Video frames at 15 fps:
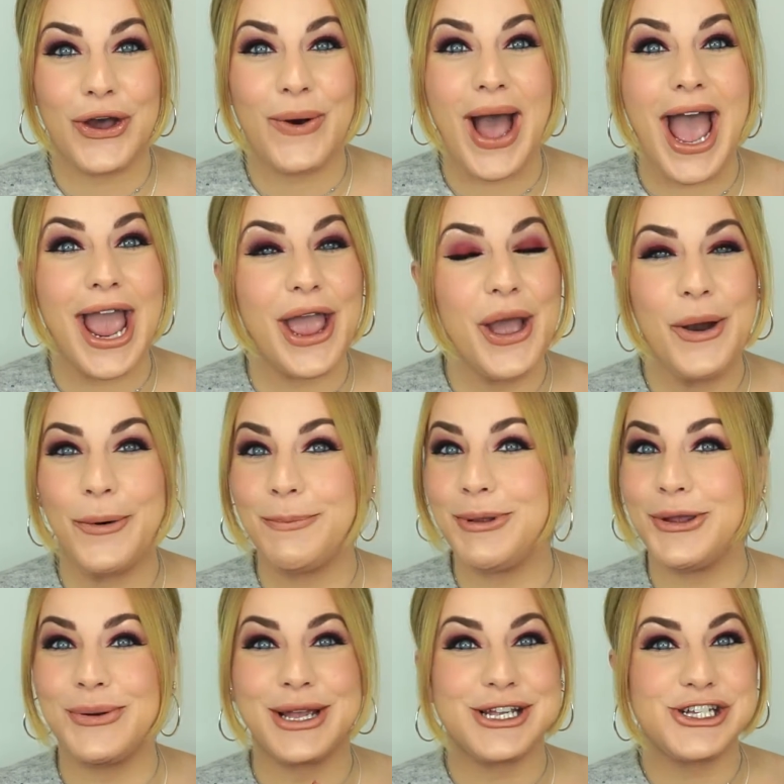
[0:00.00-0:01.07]
I hope
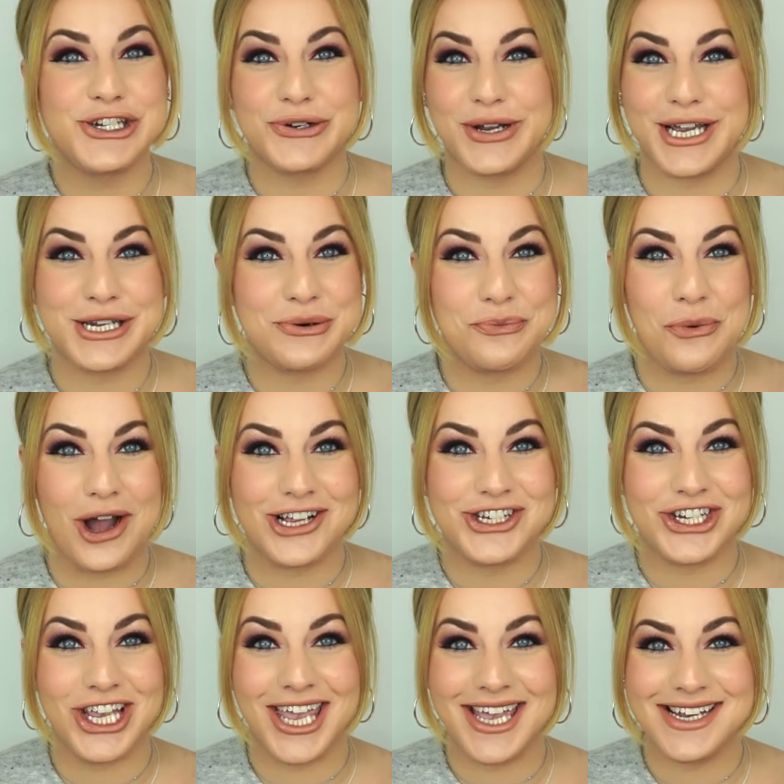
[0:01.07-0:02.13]
you enjoyed
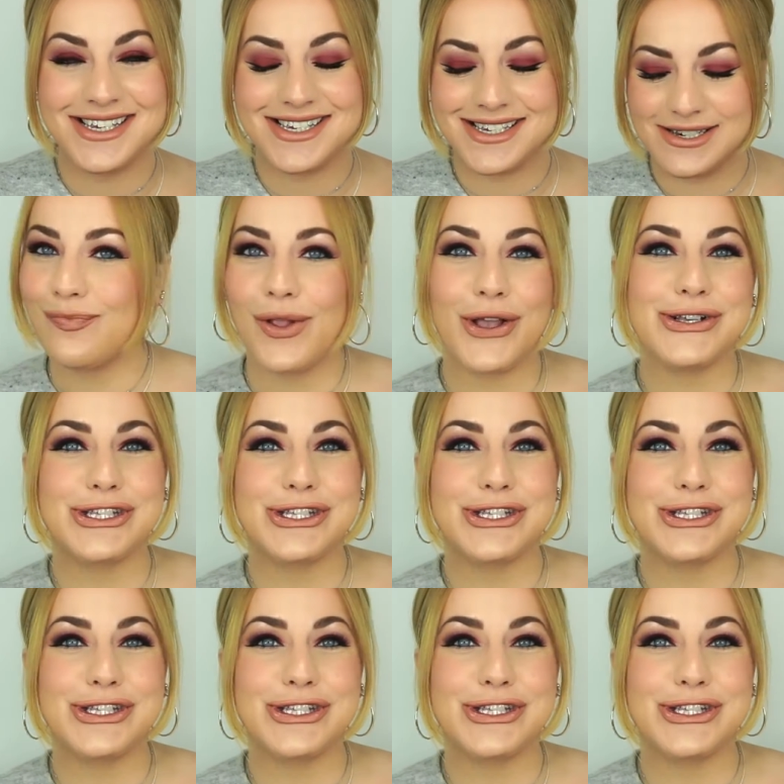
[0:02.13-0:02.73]
watching it.